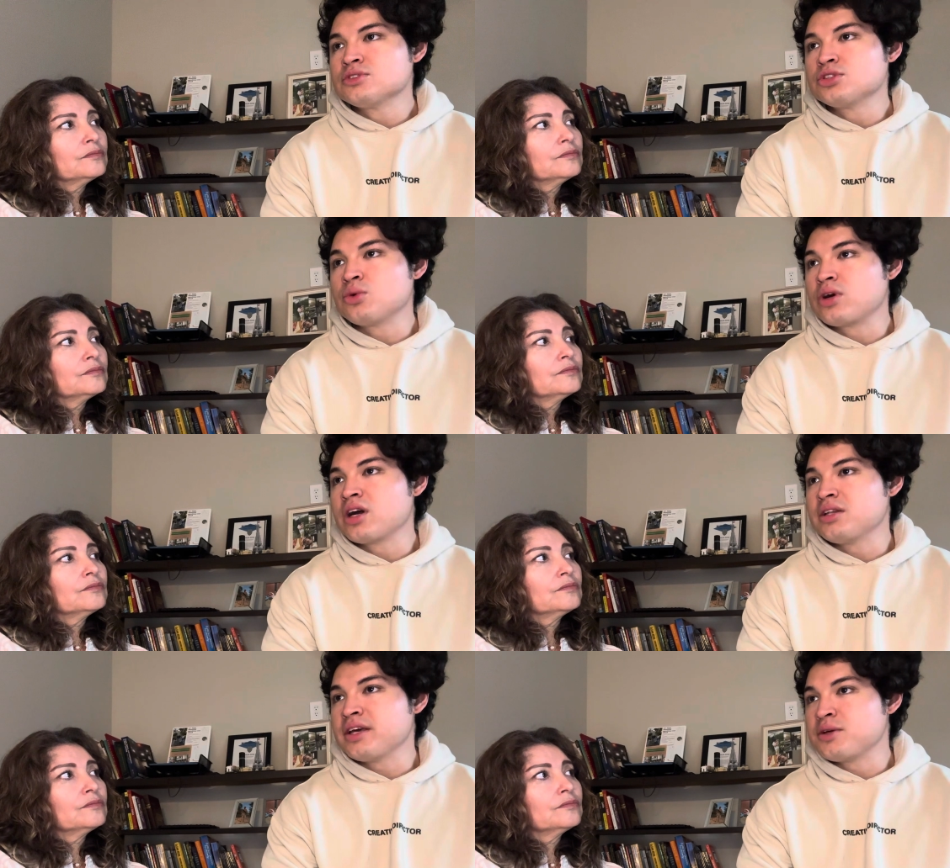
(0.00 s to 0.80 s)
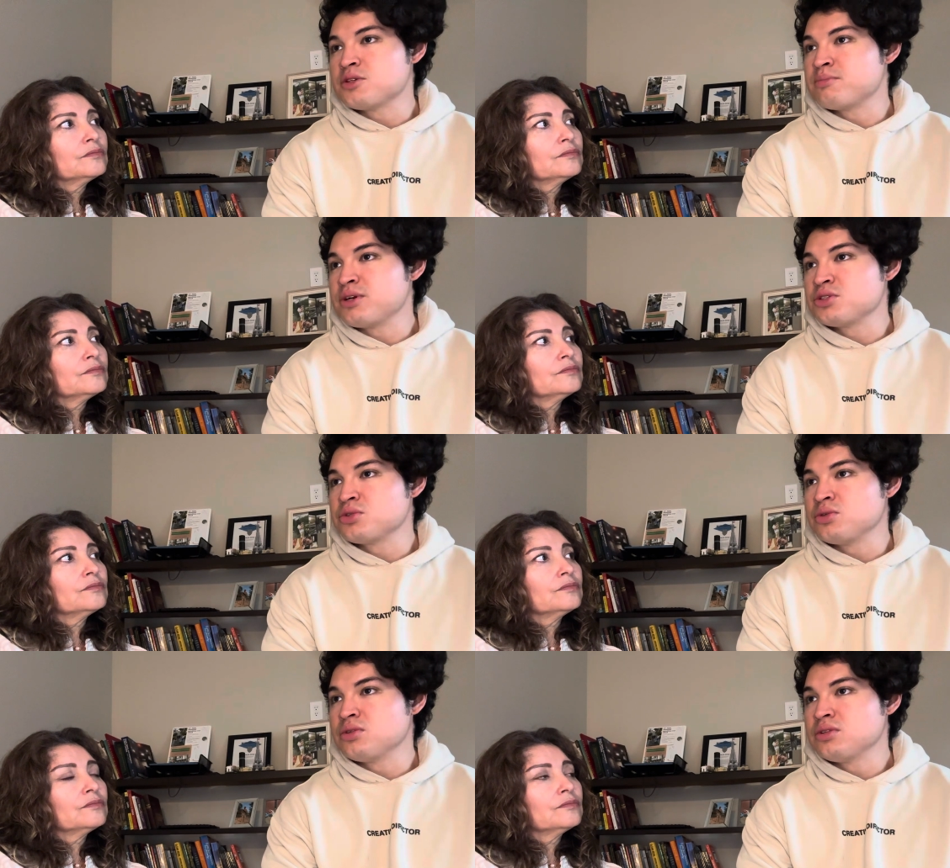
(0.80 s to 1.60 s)
Speaker 1: to work on like your
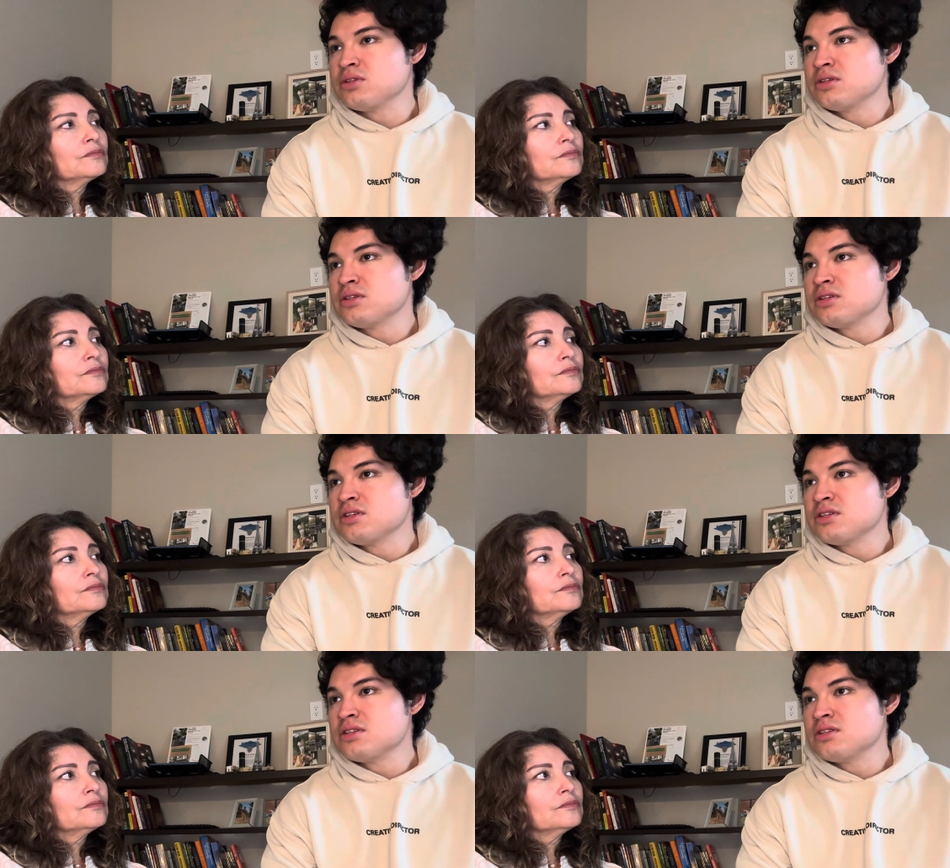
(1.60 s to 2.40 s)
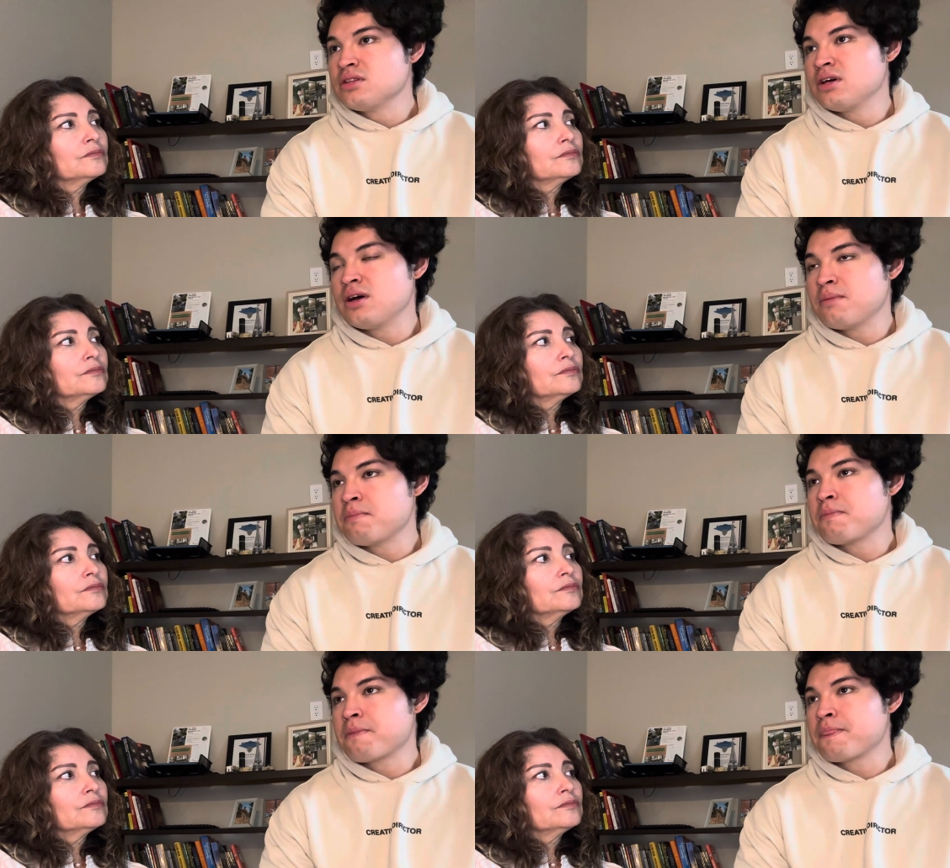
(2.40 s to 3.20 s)
spiritual
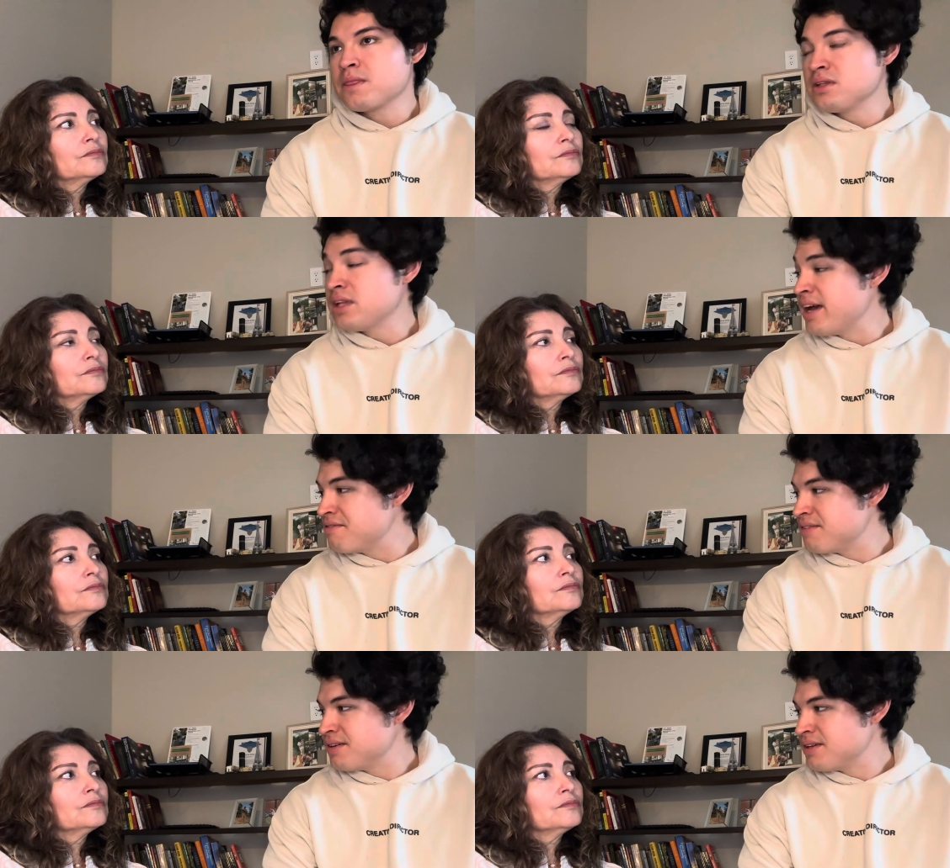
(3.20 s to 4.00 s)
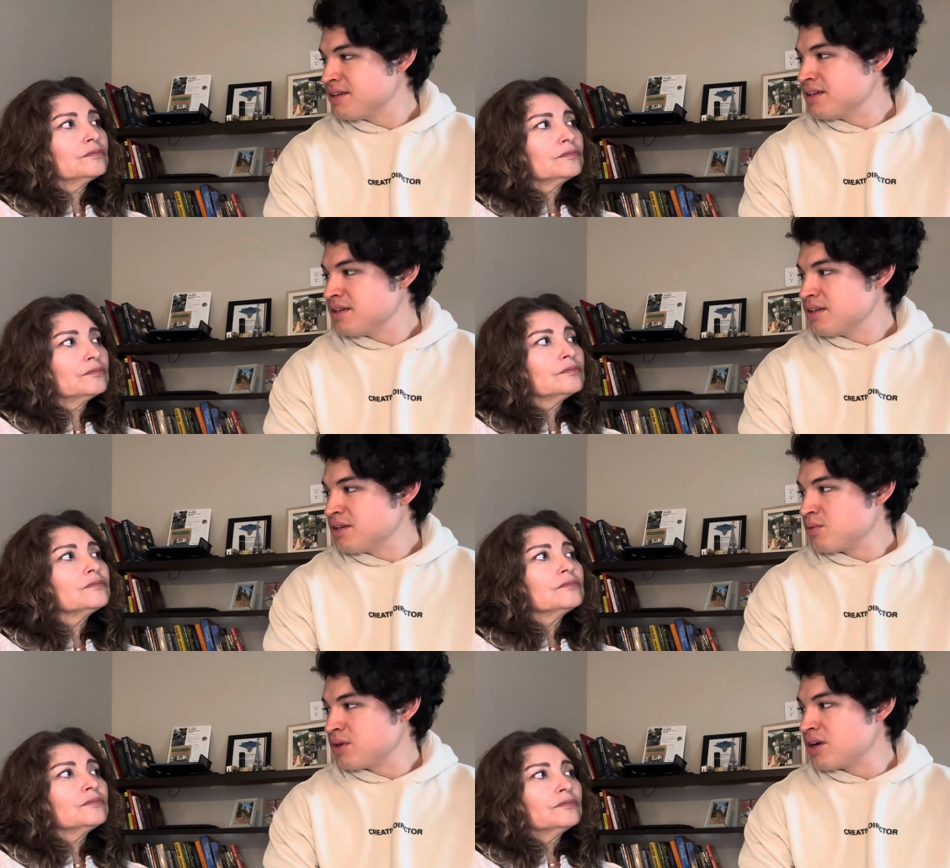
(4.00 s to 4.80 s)
um, life
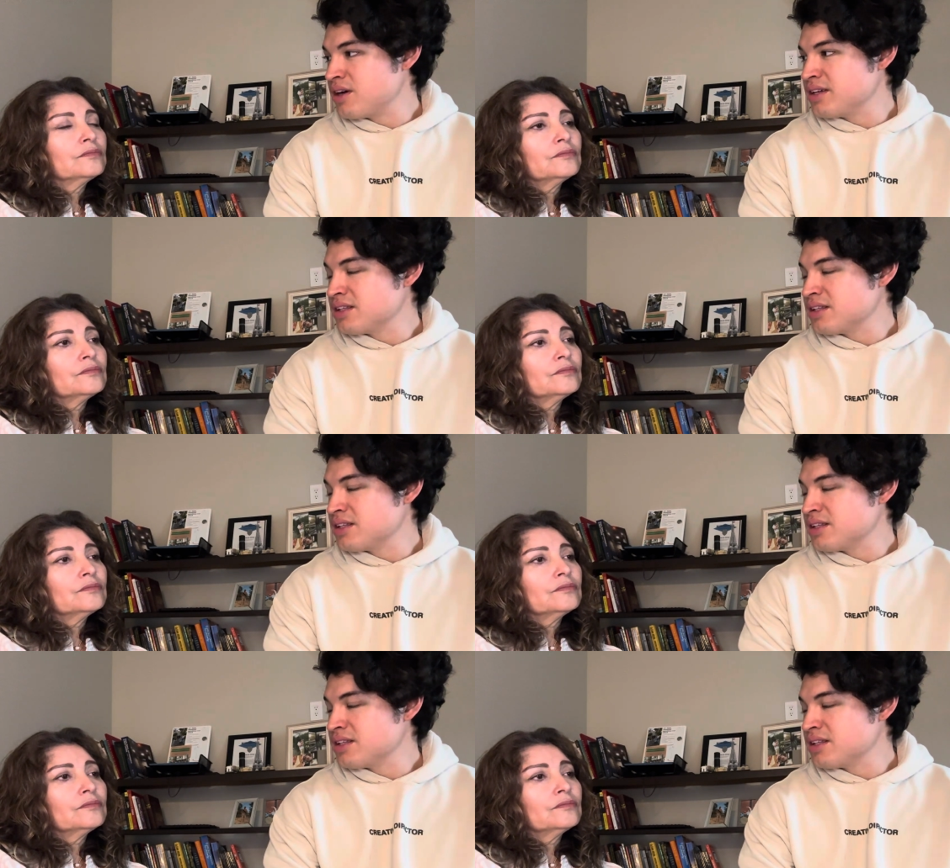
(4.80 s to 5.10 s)
regarding